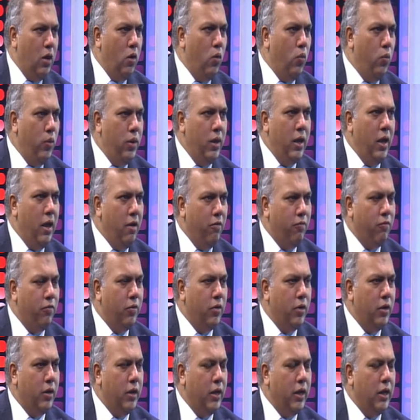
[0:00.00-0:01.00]
we have
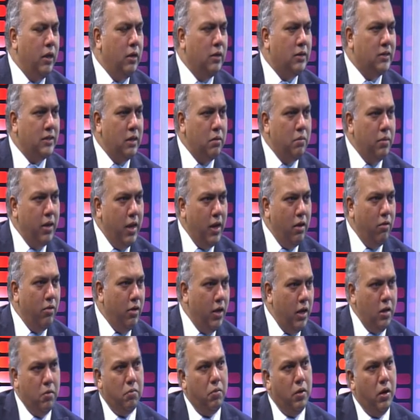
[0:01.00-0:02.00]
uh, in some area
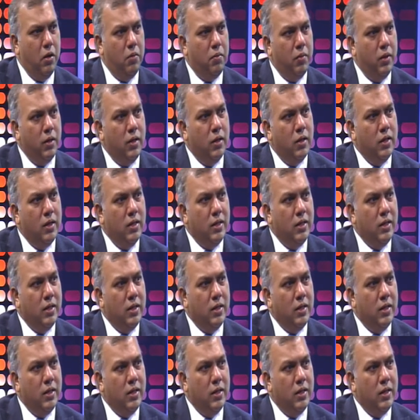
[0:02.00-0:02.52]
in Burma,